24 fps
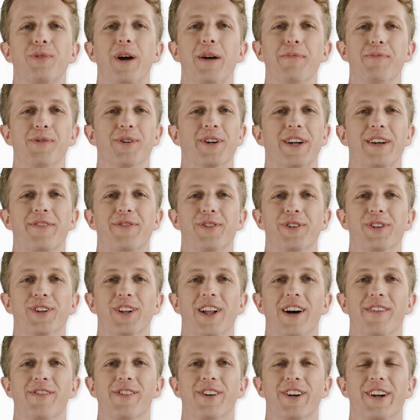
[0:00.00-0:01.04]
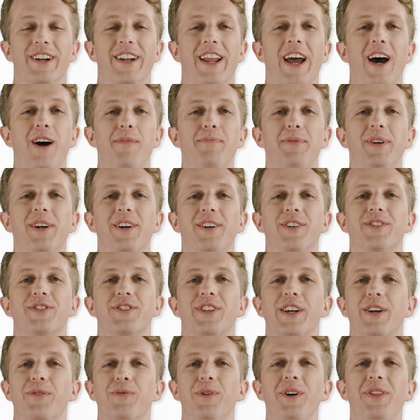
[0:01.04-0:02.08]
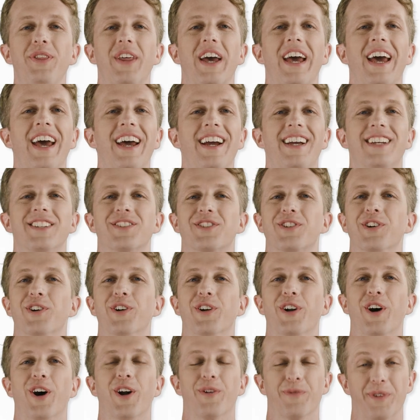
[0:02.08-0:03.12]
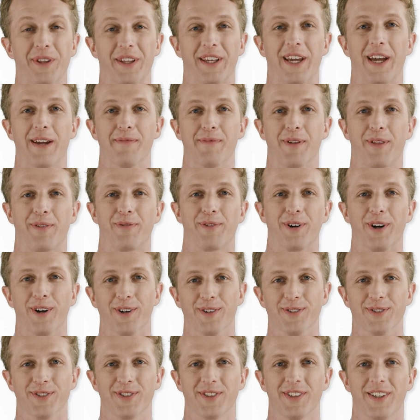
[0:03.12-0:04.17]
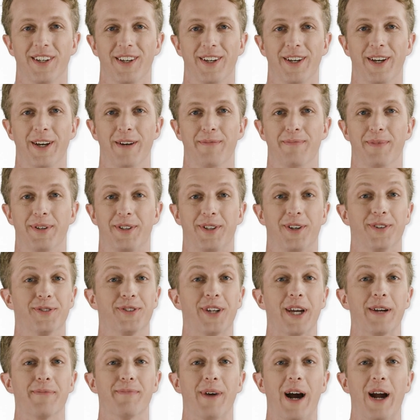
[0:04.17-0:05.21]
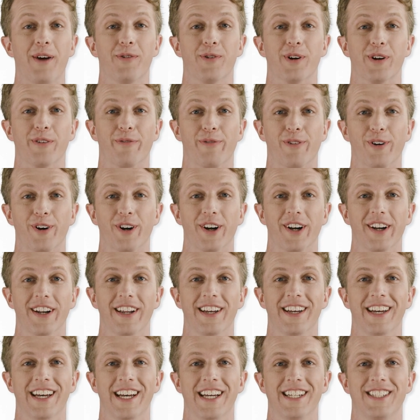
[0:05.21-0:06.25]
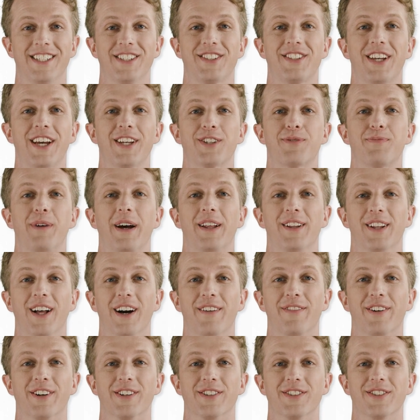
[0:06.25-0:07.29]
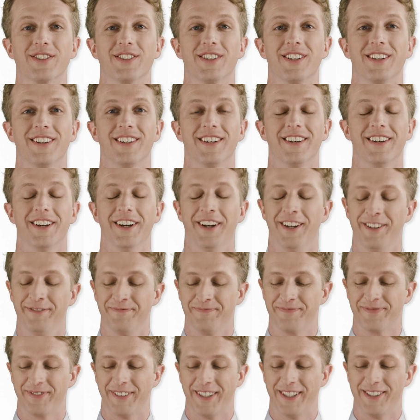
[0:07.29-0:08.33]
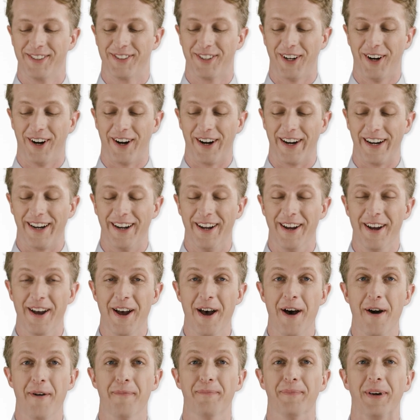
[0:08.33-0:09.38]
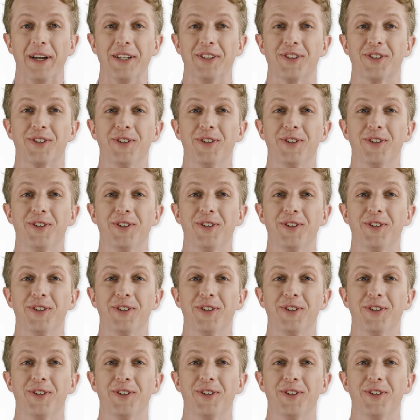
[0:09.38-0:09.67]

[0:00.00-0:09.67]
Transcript: Prep will give you a lover and help you understand what the heck is going on with Game of Thrones. But don't take my word for it. Just ask my lovers. Sorry, my